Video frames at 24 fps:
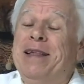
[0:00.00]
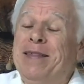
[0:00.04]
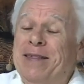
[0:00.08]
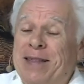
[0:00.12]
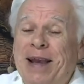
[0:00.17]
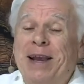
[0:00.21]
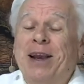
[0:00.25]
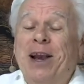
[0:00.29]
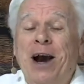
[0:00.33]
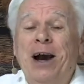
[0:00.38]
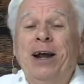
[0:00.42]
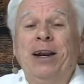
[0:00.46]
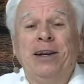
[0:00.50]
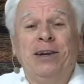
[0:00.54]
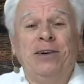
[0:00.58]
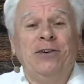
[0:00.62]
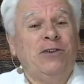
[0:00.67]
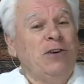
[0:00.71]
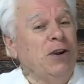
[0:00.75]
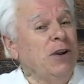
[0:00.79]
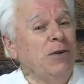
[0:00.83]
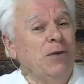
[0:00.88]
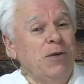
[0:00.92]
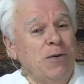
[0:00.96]
that God
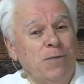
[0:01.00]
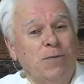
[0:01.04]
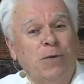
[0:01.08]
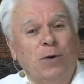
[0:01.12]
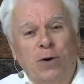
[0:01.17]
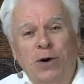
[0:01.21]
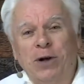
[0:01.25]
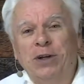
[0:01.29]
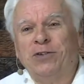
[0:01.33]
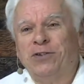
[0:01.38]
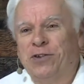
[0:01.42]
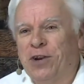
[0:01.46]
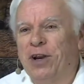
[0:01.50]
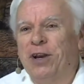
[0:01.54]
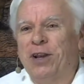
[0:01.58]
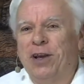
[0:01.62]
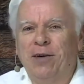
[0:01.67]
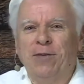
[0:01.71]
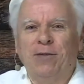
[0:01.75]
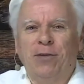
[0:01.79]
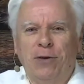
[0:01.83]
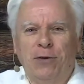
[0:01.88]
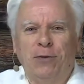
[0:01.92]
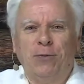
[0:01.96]
intended for us to
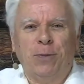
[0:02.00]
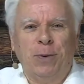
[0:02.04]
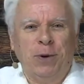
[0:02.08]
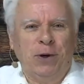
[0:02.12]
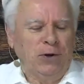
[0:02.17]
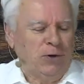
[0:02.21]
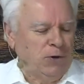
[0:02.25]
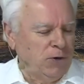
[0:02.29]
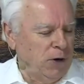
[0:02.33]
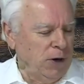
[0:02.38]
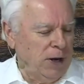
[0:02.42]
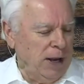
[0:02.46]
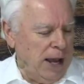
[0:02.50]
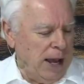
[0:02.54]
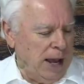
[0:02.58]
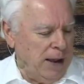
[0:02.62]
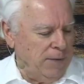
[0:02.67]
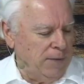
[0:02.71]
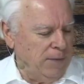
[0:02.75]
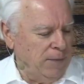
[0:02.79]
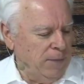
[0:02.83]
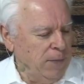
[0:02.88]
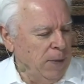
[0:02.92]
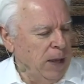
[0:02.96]
live the spiritual
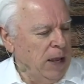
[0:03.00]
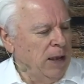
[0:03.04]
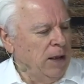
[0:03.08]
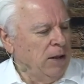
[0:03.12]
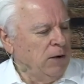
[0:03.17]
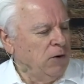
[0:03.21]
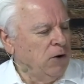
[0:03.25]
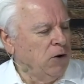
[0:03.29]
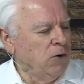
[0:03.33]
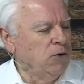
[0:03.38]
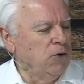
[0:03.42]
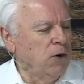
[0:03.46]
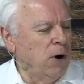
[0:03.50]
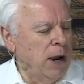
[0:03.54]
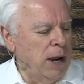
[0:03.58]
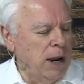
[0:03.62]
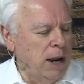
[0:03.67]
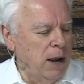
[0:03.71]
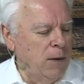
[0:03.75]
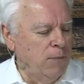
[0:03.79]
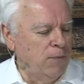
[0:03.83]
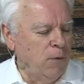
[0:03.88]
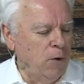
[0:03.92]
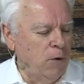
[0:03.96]
life, to
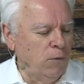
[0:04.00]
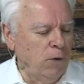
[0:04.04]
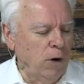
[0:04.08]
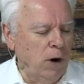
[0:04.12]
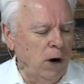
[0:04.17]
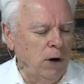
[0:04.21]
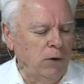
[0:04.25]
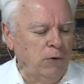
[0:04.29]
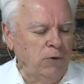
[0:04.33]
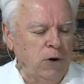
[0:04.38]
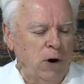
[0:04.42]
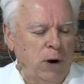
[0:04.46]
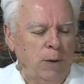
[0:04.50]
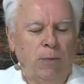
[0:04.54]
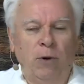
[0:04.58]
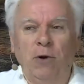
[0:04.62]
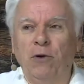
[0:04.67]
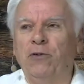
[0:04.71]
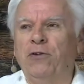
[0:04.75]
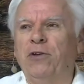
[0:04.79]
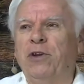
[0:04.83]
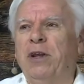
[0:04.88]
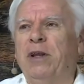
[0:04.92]
triumph over our troubles.